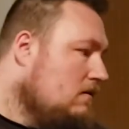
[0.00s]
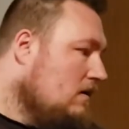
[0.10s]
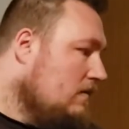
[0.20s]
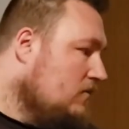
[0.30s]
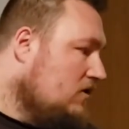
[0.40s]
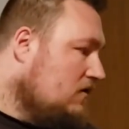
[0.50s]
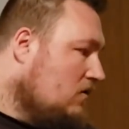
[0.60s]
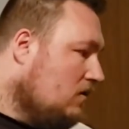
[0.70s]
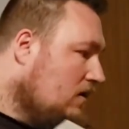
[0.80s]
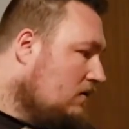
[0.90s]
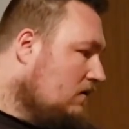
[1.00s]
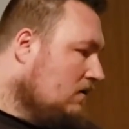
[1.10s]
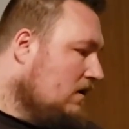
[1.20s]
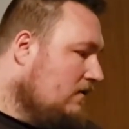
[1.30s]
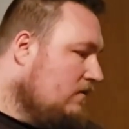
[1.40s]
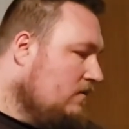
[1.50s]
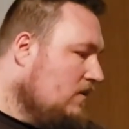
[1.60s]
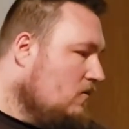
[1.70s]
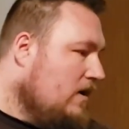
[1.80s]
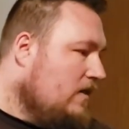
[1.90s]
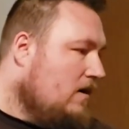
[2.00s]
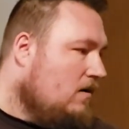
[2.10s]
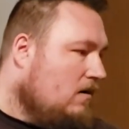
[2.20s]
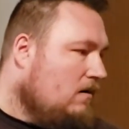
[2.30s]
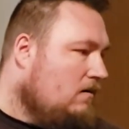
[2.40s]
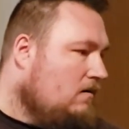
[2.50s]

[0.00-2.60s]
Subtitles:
I'm just going to leave them the way they are.